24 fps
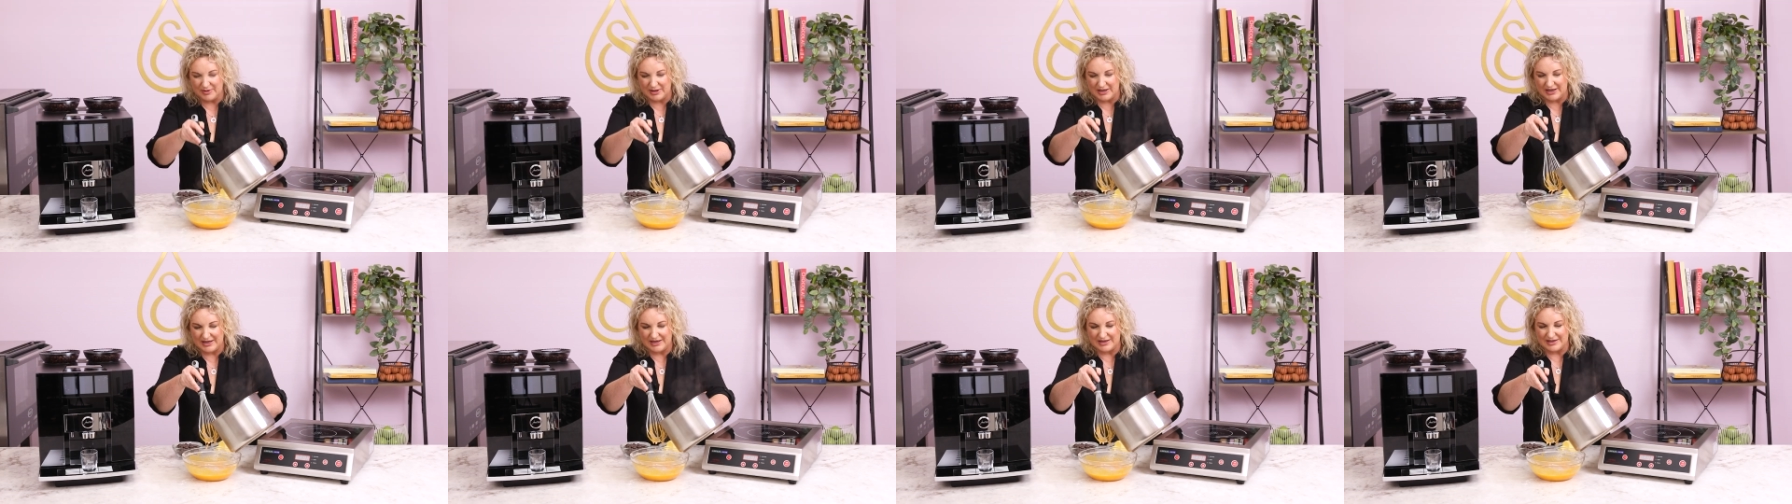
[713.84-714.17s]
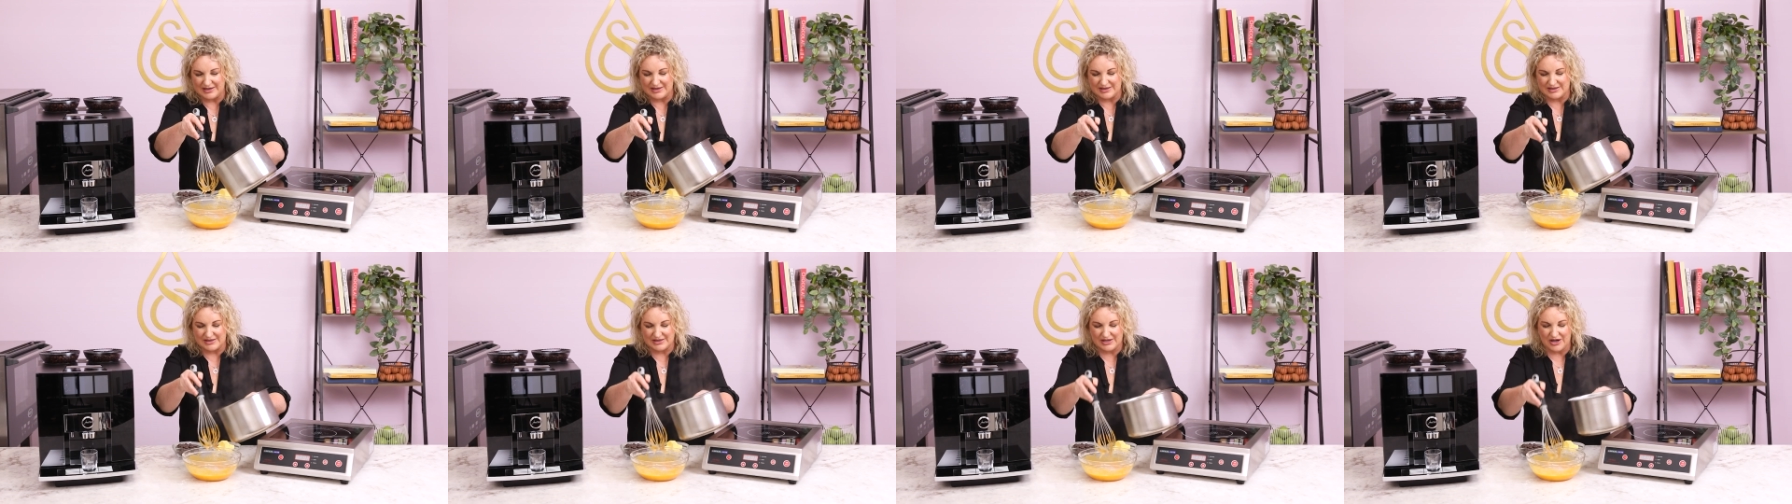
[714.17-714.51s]
bit in
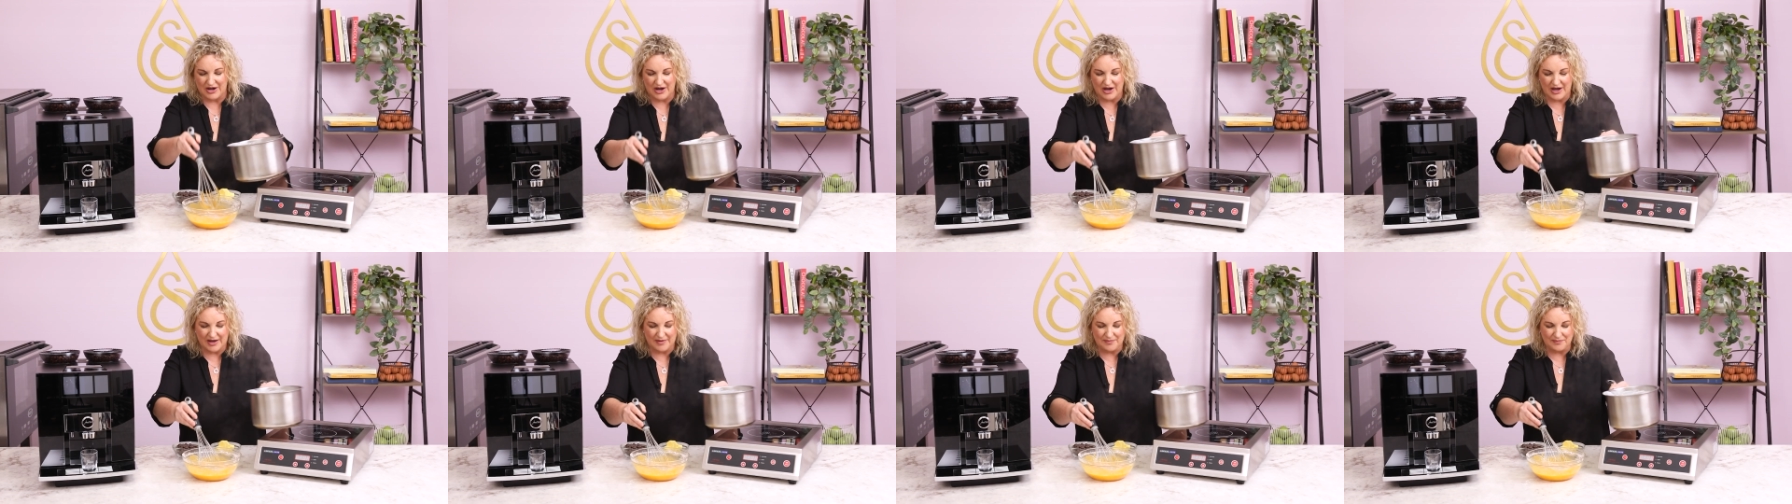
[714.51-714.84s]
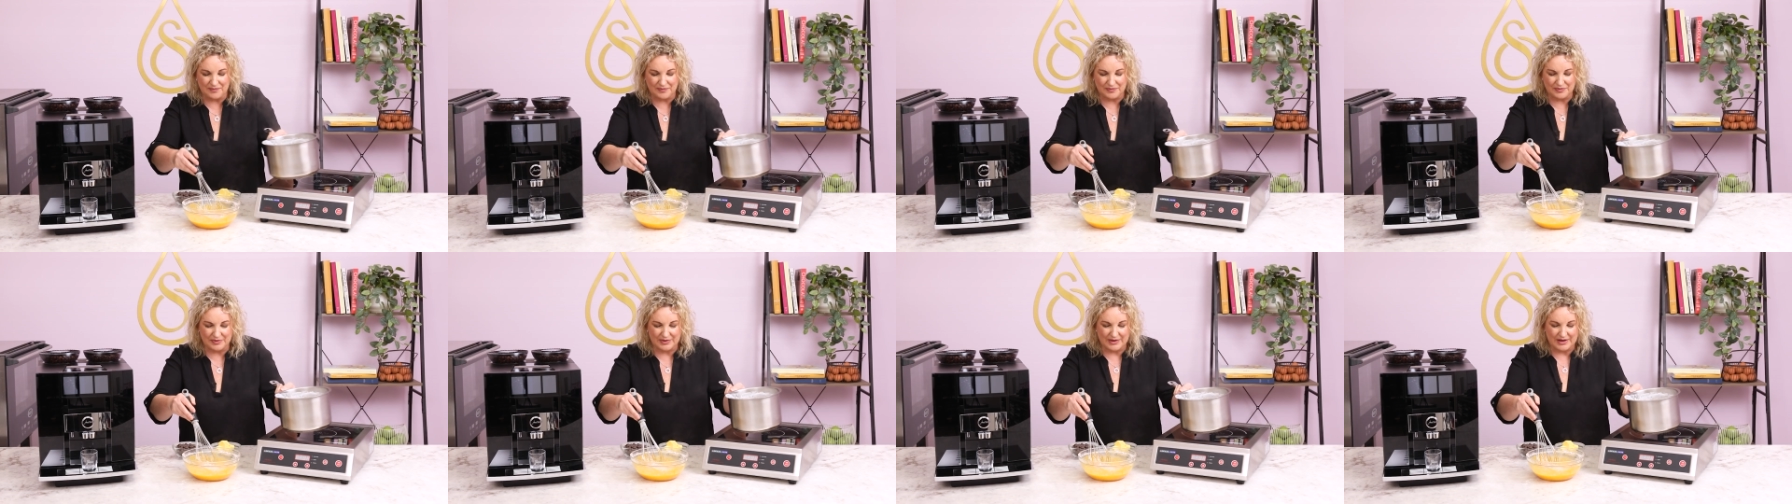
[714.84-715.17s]
at a
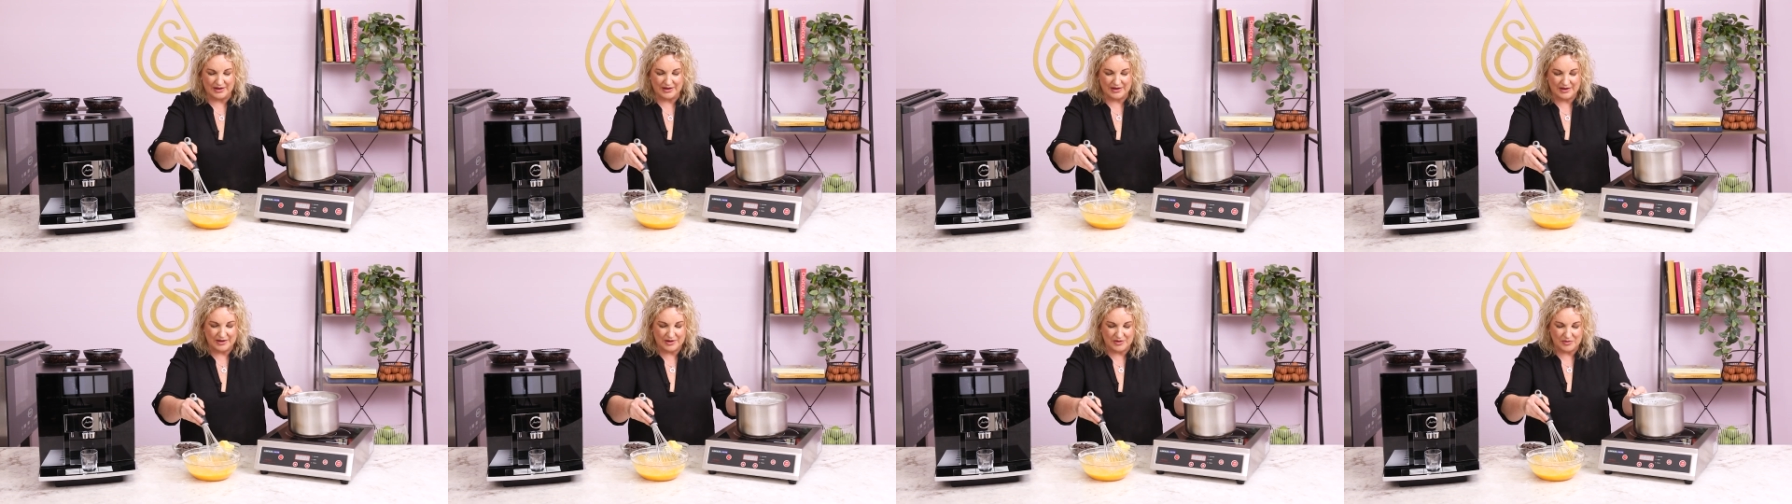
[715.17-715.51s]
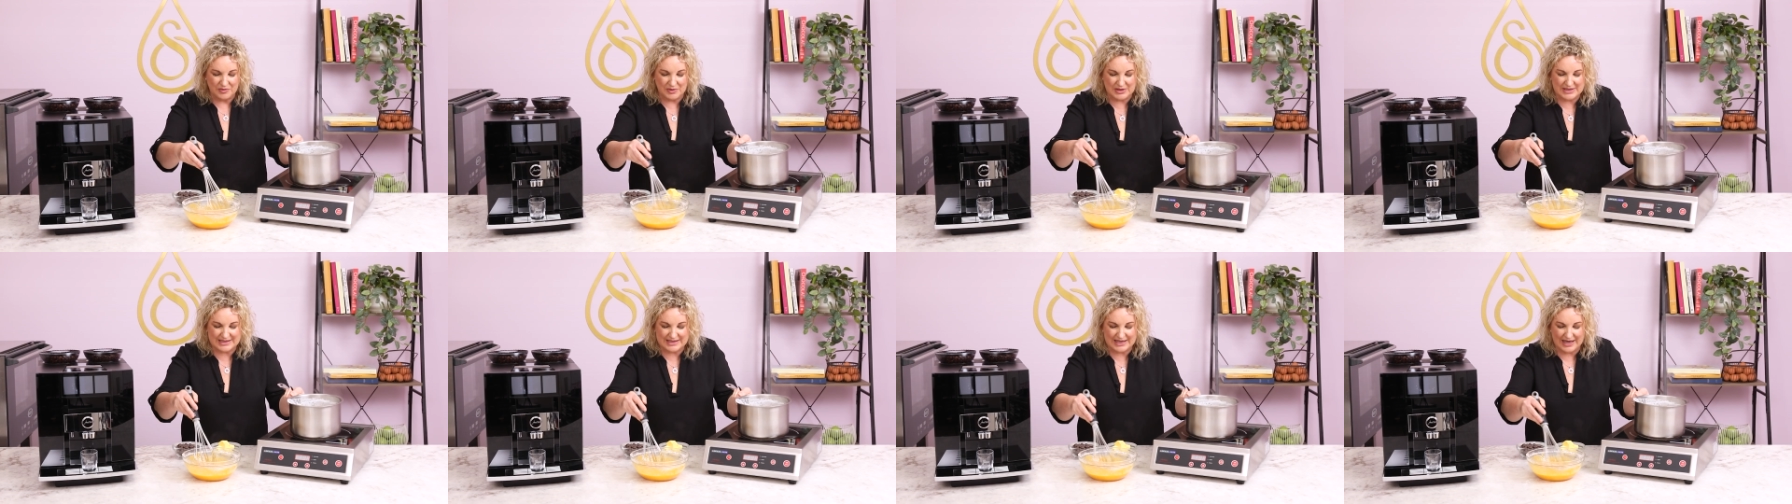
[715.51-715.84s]
time,
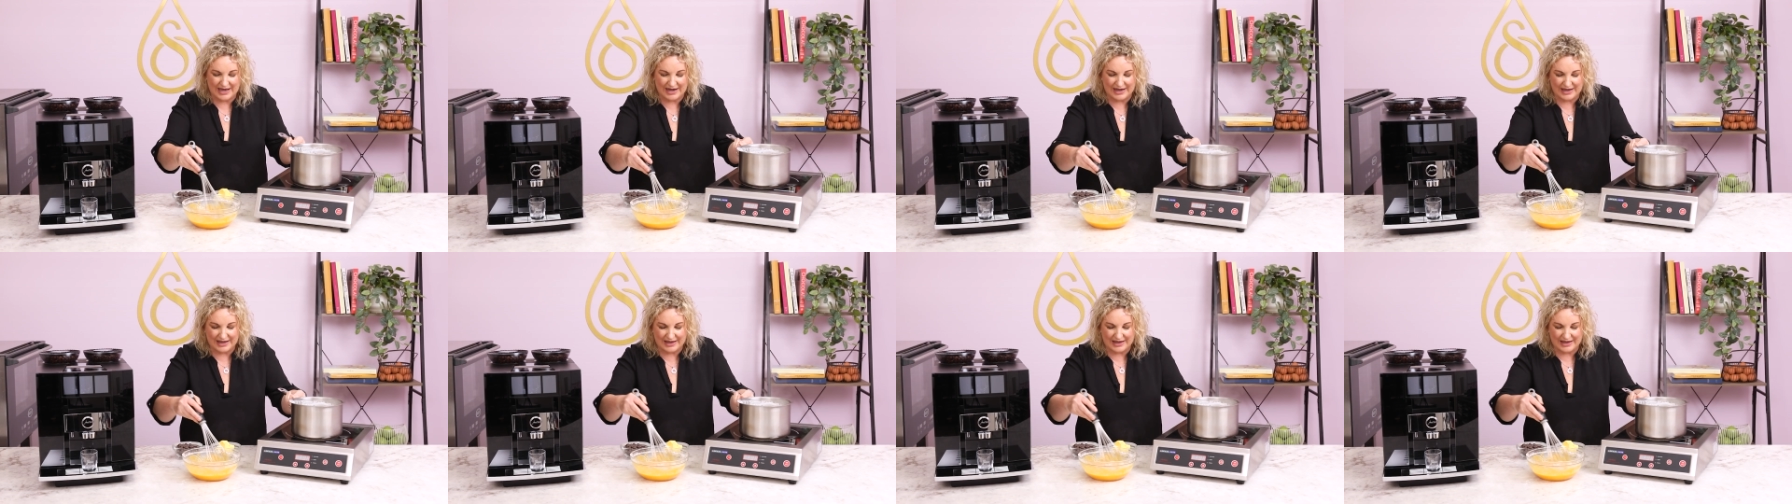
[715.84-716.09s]
whisk that